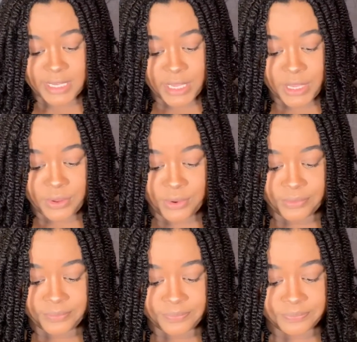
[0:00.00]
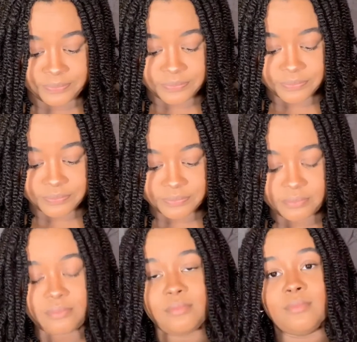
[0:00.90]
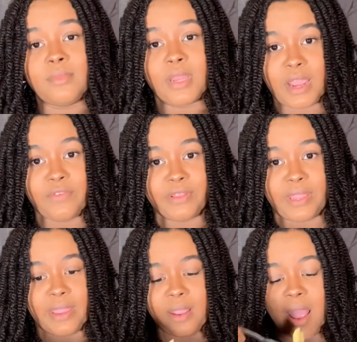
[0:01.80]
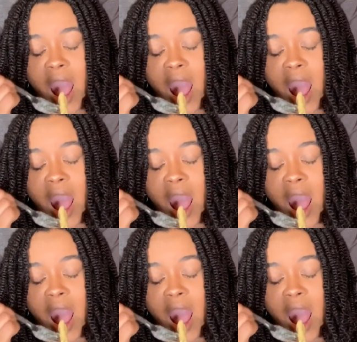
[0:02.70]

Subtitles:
heal everything.